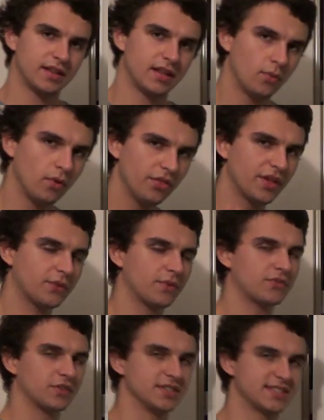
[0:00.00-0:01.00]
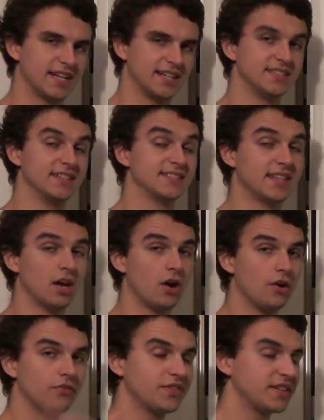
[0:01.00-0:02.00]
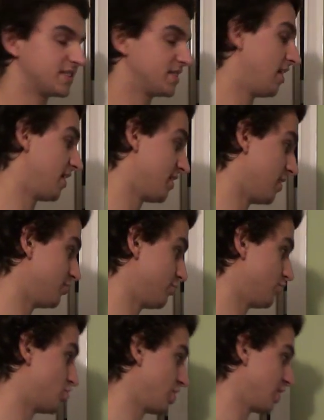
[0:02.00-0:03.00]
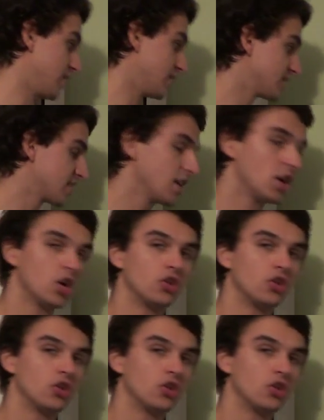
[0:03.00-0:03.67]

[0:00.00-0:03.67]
Now, one thing we've got to state is that of these 900 genes,